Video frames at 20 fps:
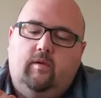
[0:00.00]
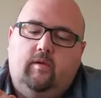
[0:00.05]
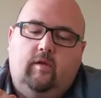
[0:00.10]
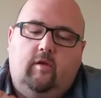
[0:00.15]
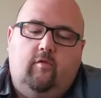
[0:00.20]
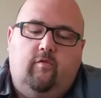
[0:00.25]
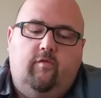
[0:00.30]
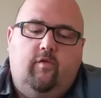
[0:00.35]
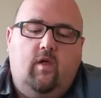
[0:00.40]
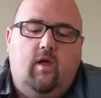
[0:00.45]

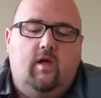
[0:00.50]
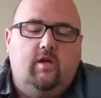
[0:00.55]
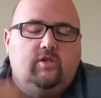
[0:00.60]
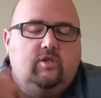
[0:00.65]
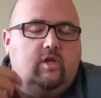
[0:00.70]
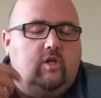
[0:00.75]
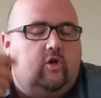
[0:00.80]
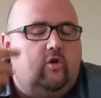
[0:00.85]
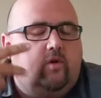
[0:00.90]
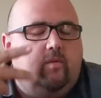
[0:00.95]
You
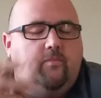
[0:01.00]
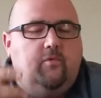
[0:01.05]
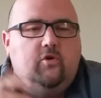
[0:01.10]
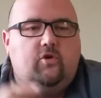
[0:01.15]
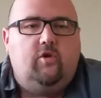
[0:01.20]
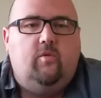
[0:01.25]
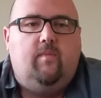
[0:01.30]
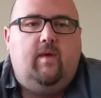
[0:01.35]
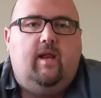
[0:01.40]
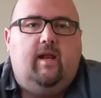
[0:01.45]
flush. You can push
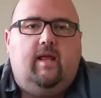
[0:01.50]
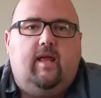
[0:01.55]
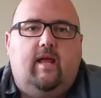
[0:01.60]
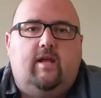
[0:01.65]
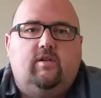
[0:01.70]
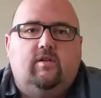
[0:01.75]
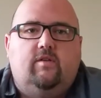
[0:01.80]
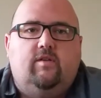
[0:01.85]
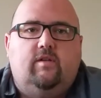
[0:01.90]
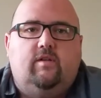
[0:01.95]
your
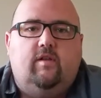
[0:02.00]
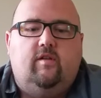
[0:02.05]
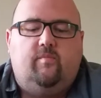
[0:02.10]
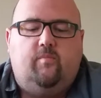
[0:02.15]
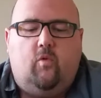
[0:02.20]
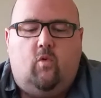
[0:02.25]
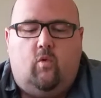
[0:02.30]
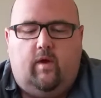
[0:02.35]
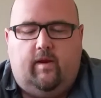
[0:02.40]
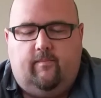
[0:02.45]
medications at this
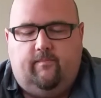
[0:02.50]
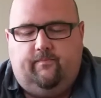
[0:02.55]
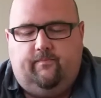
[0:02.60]
point.